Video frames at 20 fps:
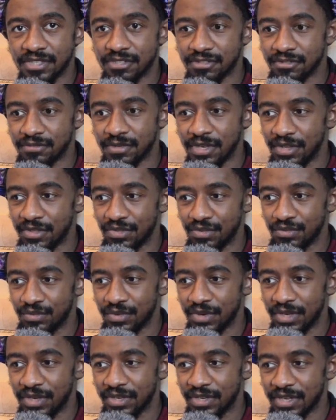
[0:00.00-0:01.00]
So I
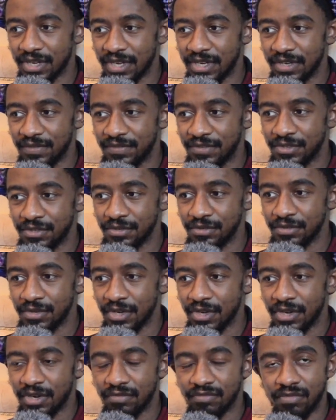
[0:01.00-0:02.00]
thought I'd kind of do
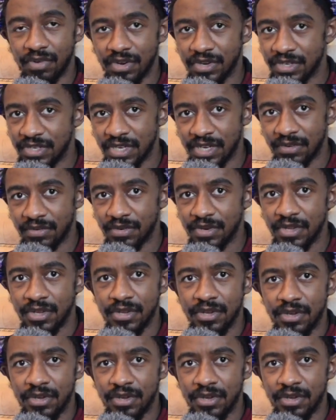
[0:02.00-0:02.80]
a rundown